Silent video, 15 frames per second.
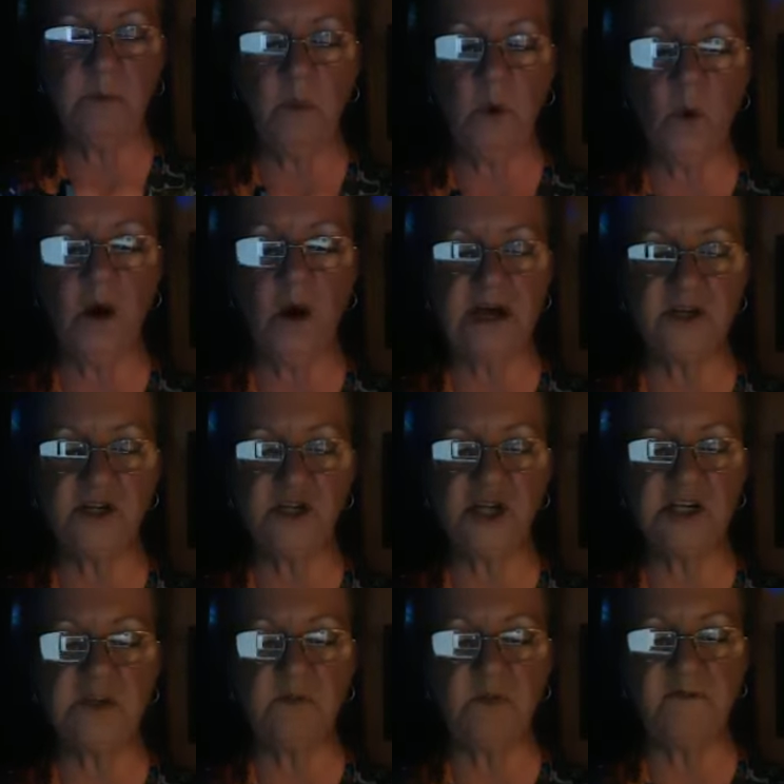point
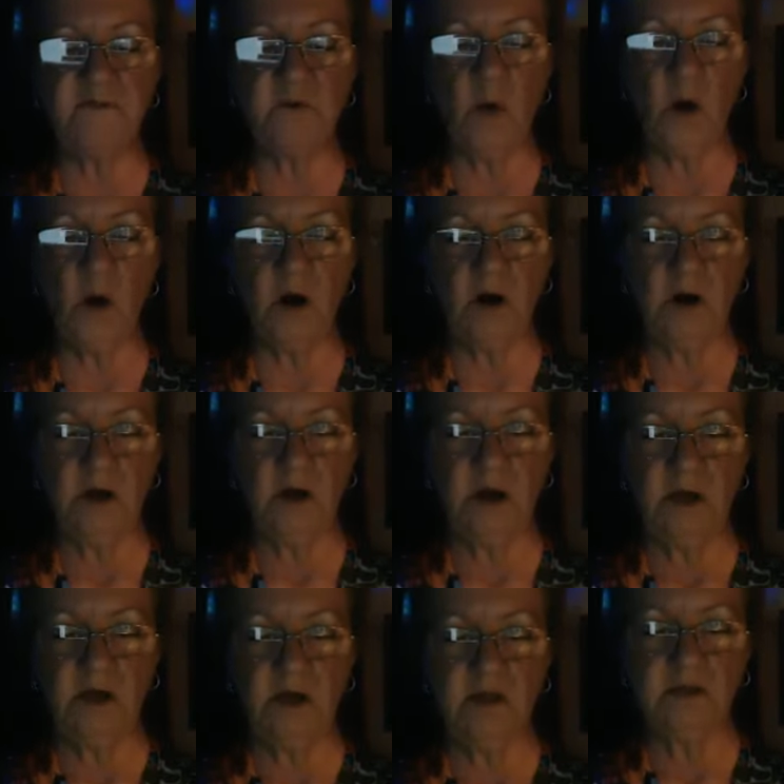just before
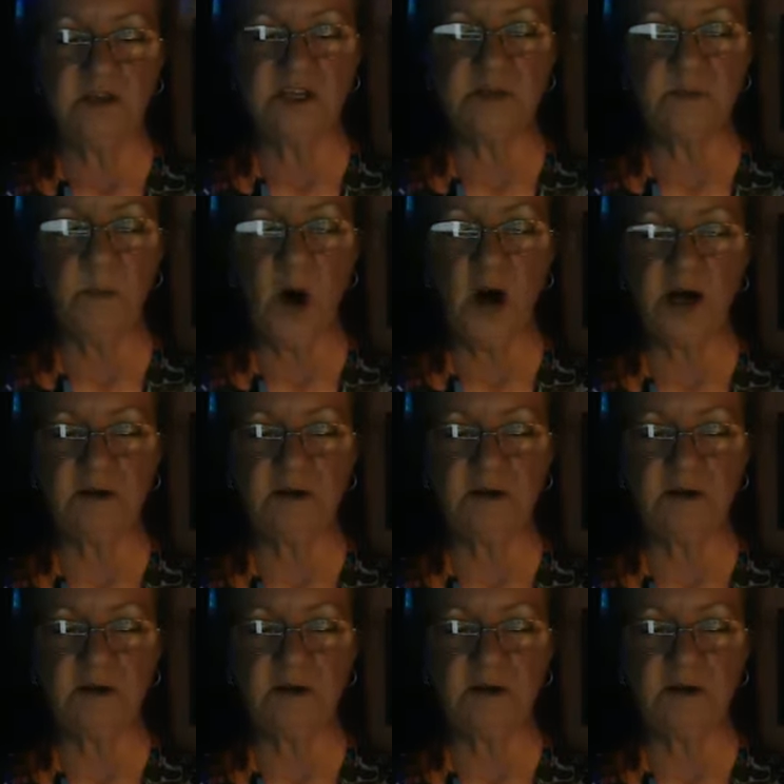the spark of